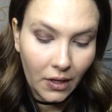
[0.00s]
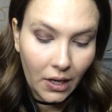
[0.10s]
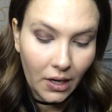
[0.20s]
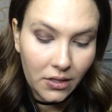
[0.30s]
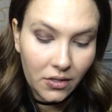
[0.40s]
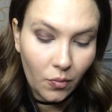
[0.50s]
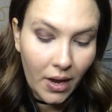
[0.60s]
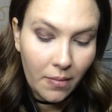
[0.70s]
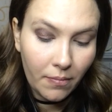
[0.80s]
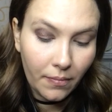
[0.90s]
And I
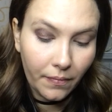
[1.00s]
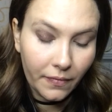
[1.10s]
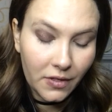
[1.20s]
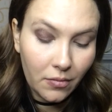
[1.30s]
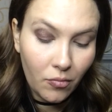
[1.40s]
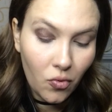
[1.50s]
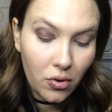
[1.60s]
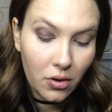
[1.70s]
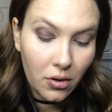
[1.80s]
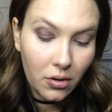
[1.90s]
swipe some
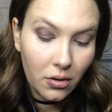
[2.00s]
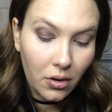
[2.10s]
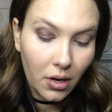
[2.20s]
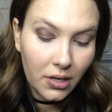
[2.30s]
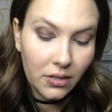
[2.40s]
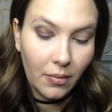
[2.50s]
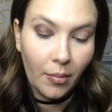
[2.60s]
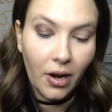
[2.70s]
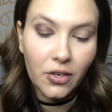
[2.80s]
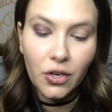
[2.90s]
more onto my
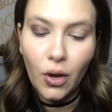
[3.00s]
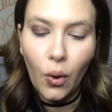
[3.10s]
brush